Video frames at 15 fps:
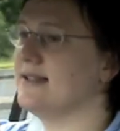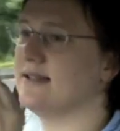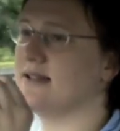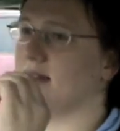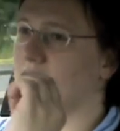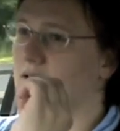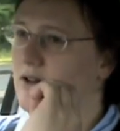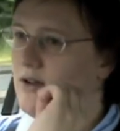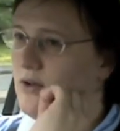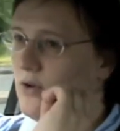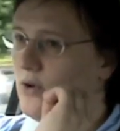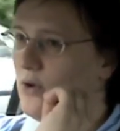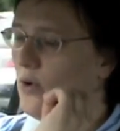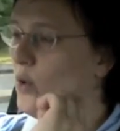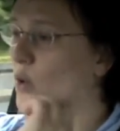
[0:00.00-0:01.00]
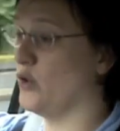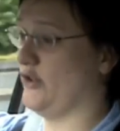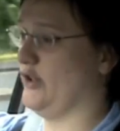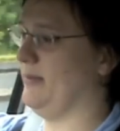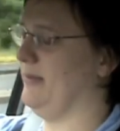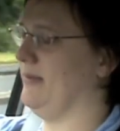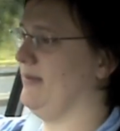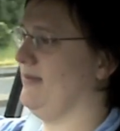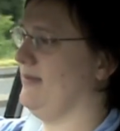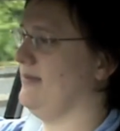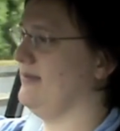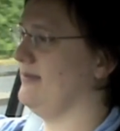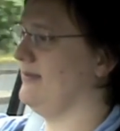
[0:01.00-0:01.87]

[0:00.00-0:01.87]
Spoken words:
is awesome.